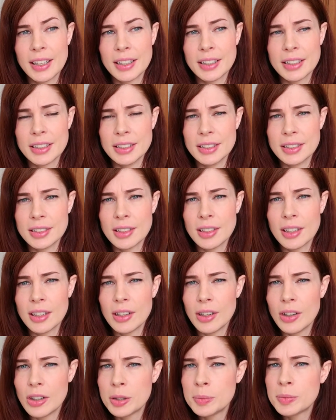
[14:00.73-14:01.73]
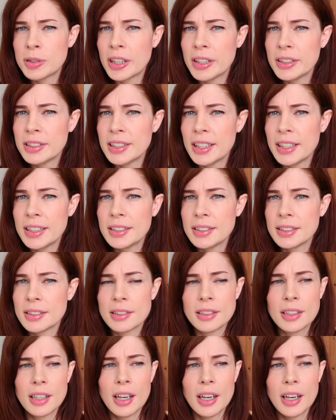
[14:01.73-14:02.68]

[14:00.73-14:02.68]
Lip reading: is a long process.